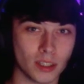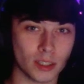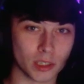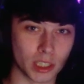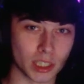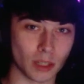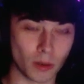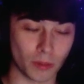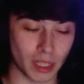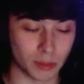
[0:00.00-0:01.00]
Yo, what's good? And
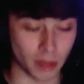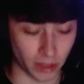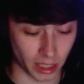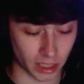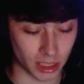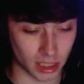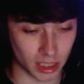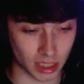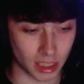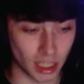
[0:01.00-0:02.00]
welcome back to my
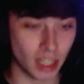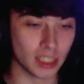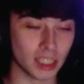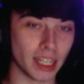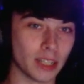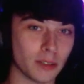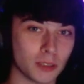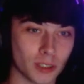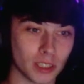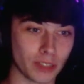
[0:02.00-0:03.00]
reactions. Today we're
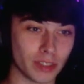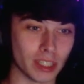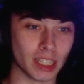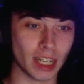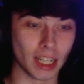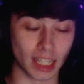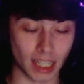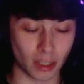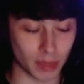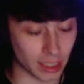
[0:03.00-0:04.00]
doing something a
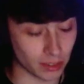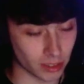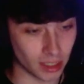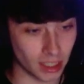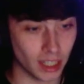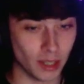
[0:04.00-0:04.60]
little bit different.